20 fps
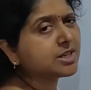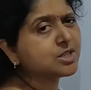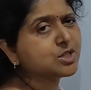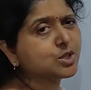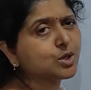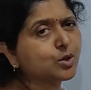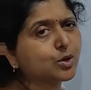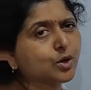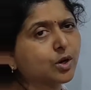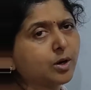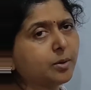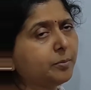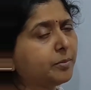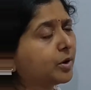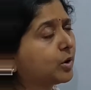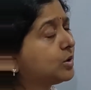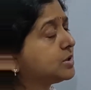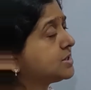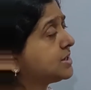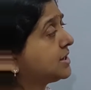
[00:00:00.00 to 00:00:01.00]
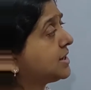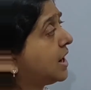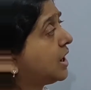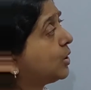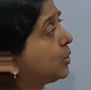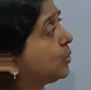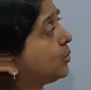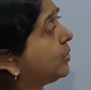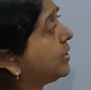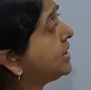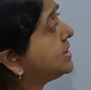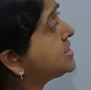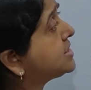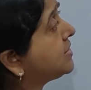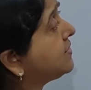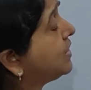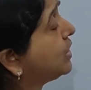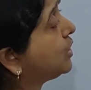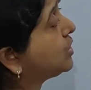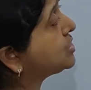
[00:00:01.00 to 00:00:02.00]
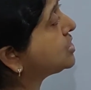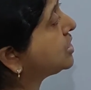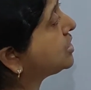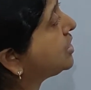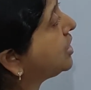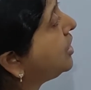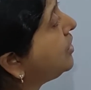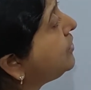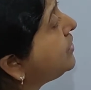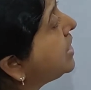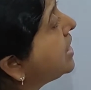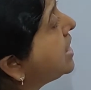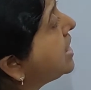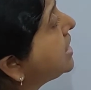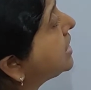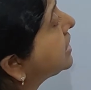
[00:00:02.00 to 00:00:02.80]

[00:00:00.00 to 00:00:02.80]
it is 0? Because it acquires a velocity of